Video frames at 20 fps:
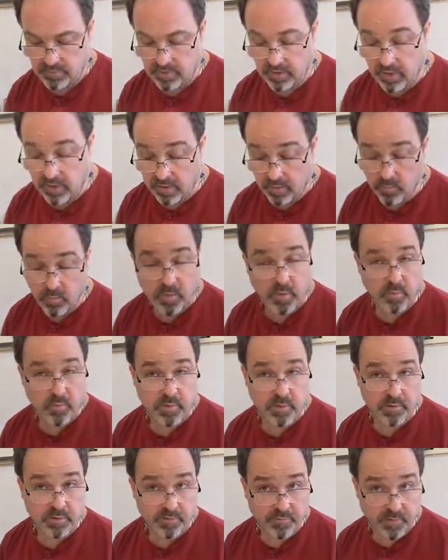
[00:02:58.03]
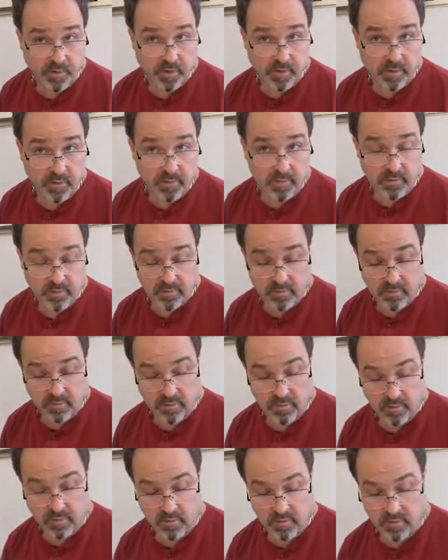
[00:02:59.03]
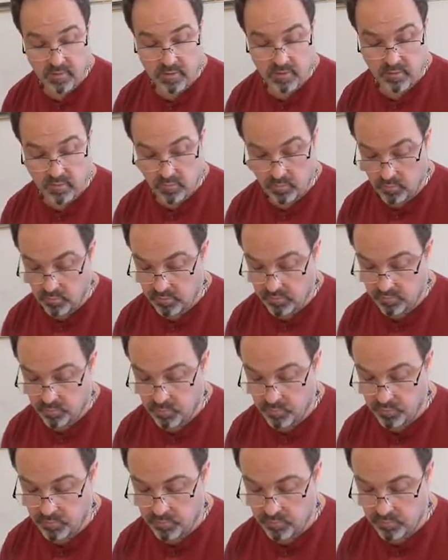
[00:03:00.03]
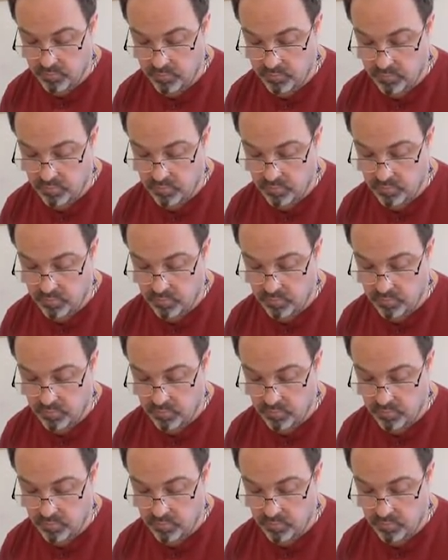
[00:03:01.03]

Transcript: And when we divide, what is produced is